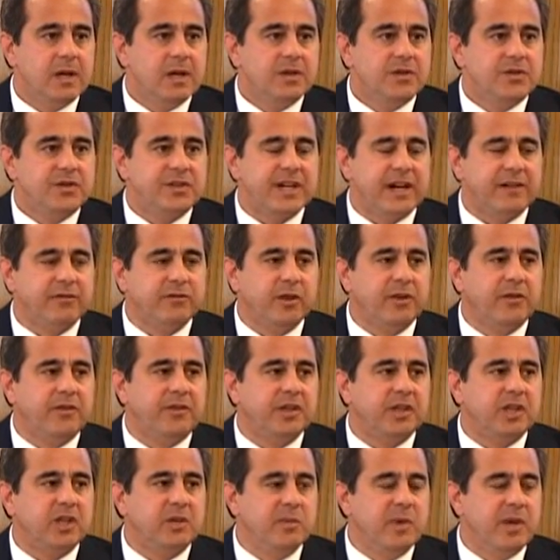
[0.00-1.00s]
Several of
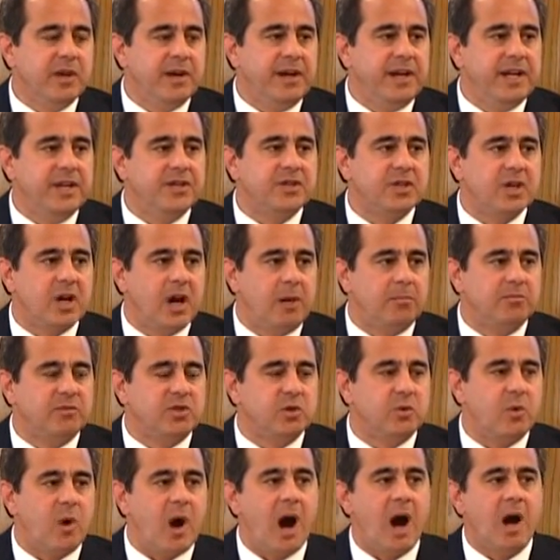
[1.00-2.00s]
the communities come
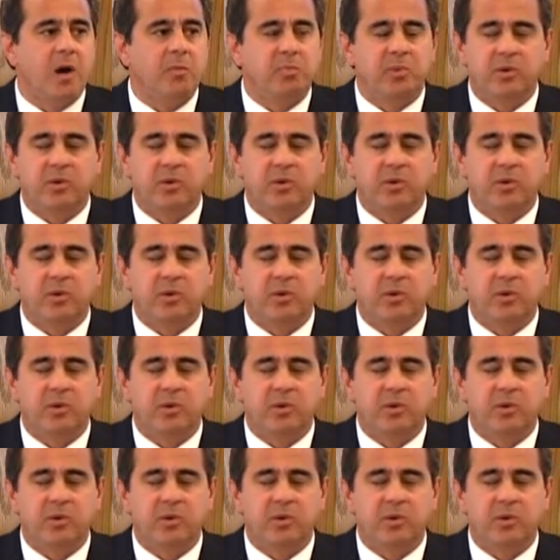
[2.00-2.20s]
to our